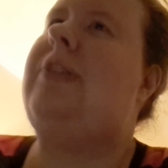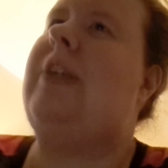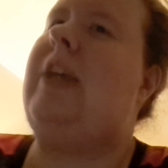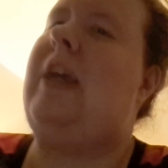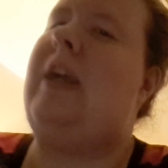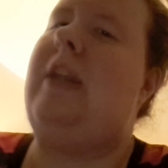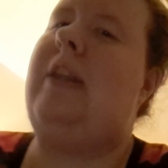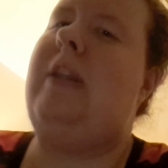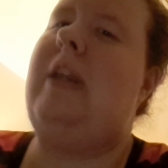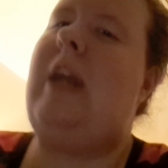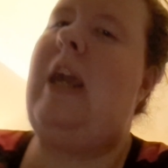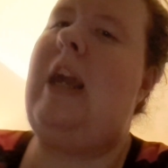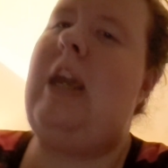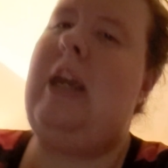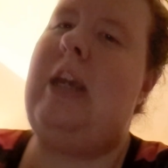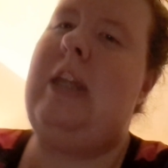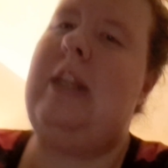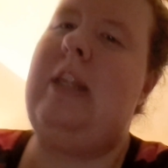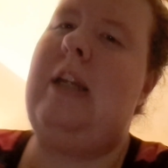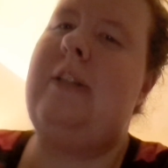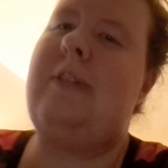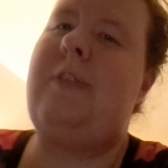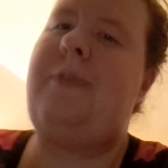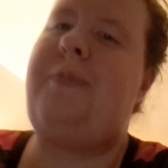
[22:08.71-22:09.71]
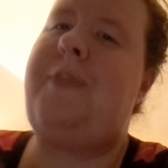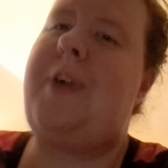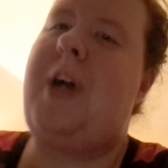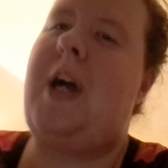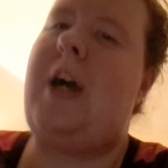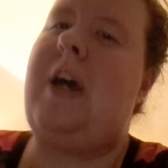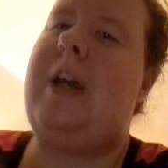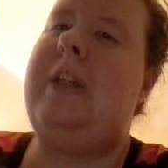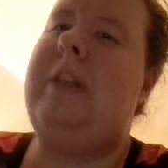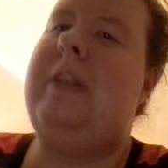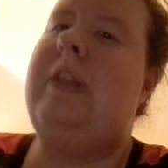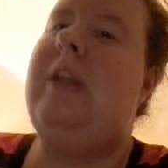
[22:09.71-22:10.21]
then hey, that's
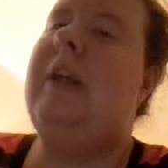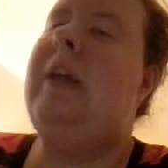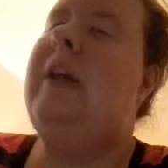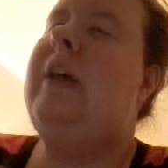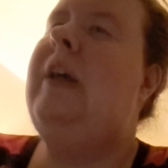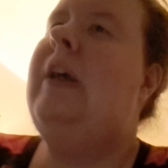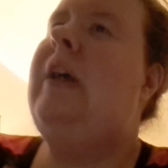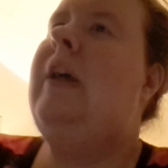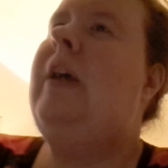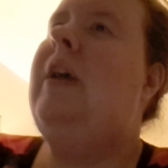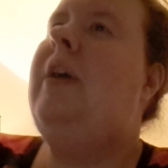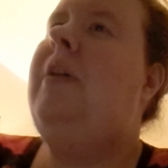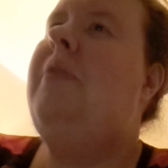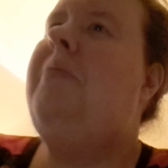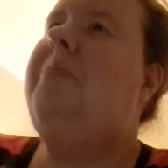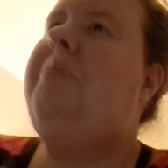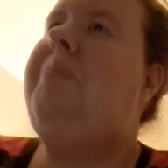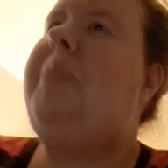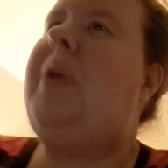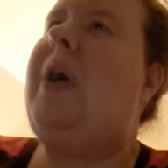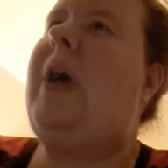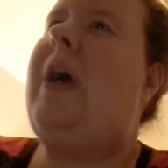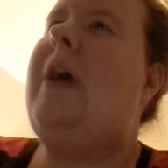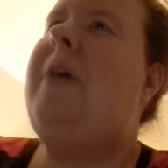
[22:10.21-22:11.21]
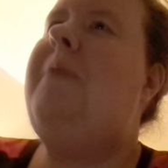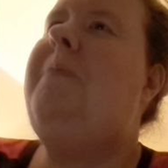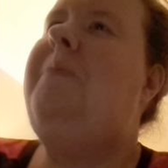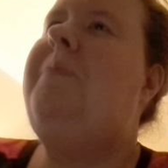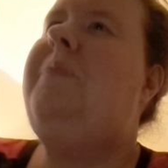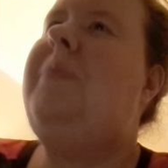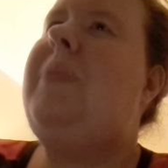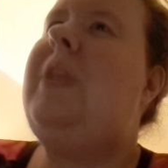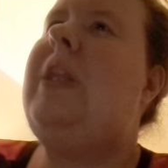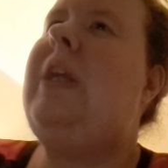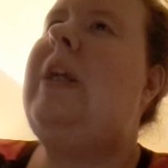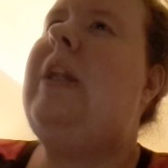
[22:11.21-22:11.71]
fine. But,
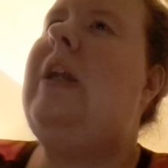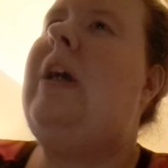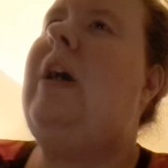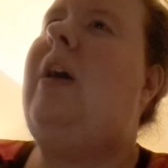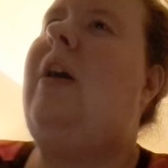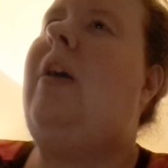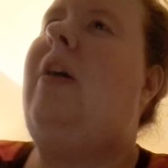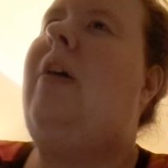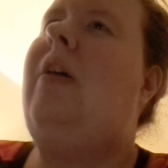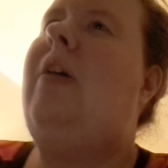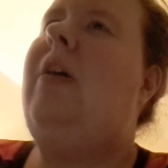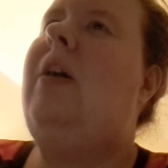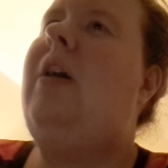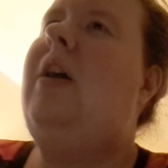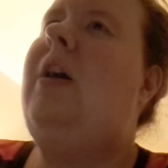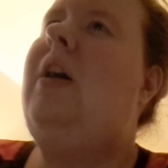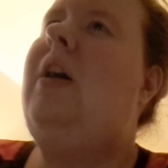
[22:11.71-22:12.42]
you know,